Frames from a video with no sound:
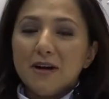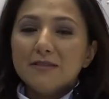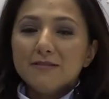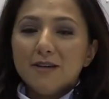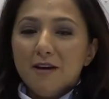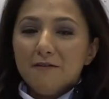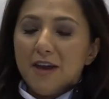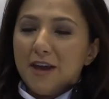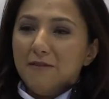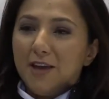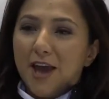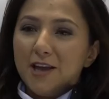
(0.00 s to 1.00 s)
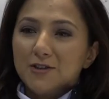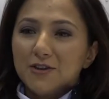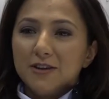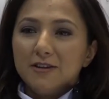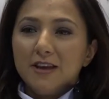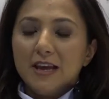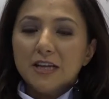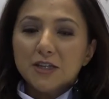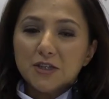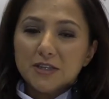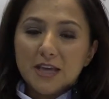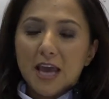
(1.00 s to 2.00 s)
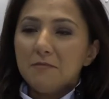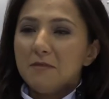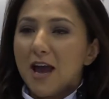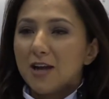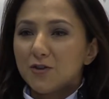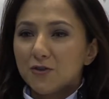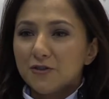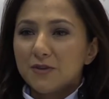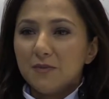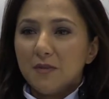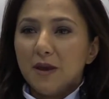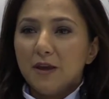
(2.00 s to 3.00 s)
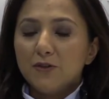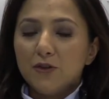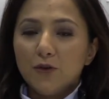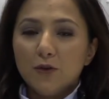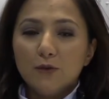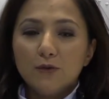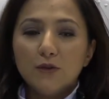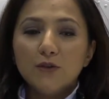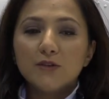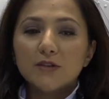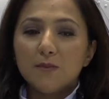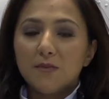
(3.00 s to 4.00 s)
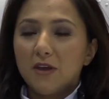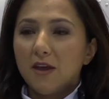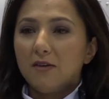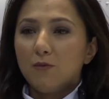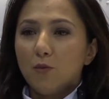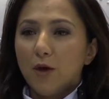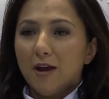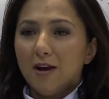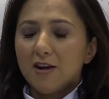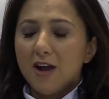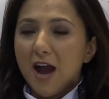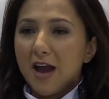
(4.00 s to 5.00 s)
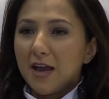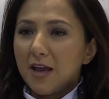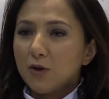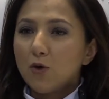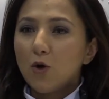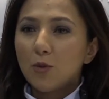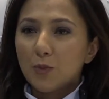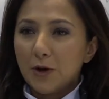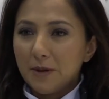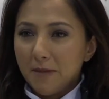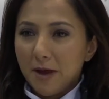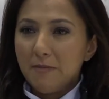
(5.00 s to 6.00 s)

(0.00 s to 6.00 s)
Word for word: I love aviation, and it just came natural to me to do something where I incorporate my